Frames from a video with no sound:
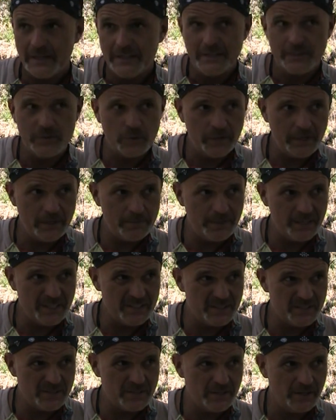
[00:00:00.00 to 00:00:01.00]
is great because
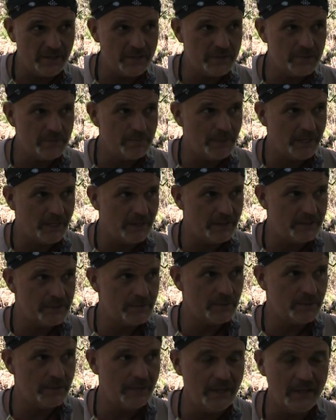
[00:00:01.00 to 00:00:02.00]
starch bonds
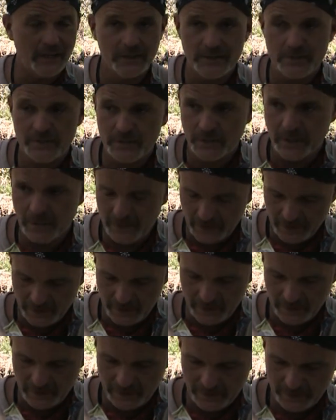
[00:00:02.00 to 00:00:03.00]
with the oxygen.
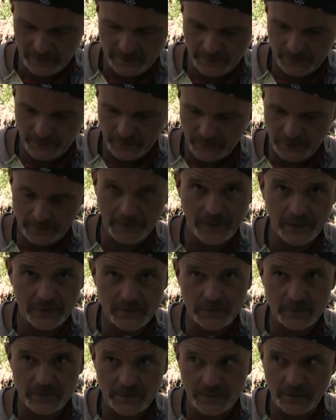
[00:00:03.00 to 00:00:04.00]
When it bonds
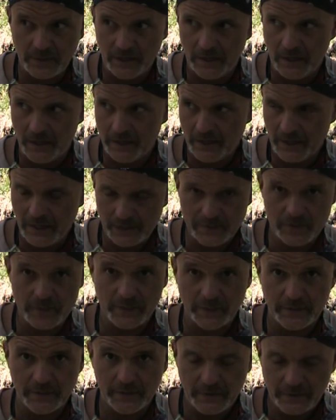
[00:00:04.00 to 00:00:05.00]
with
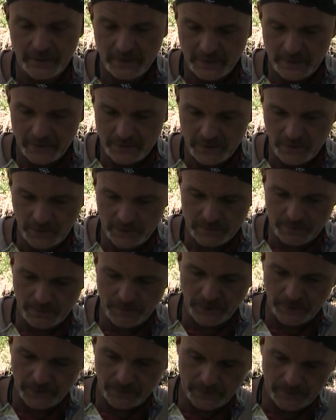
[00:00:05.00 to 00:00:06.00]
oxygen, turns
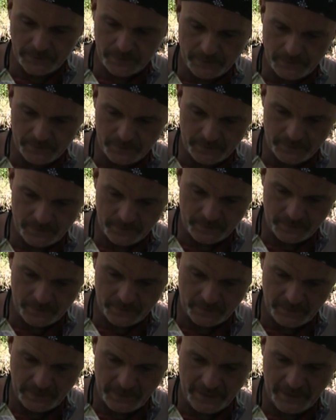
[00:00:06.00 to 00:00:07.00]
blue
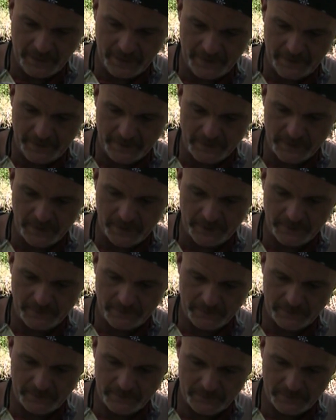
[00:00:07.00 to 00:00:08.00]
and iodine. Sorry.
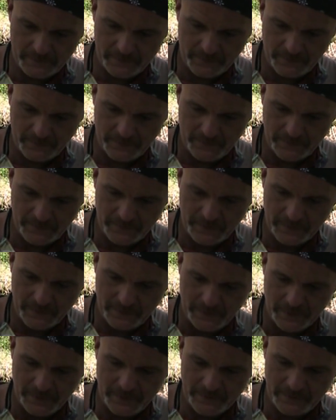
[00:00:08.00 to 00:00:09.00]

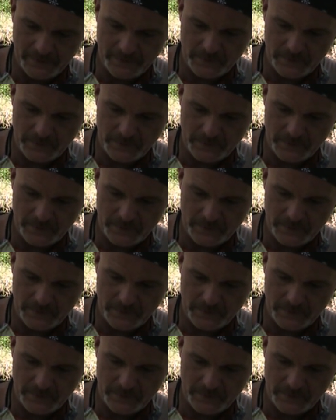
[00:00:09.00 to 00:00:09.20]
1, 2,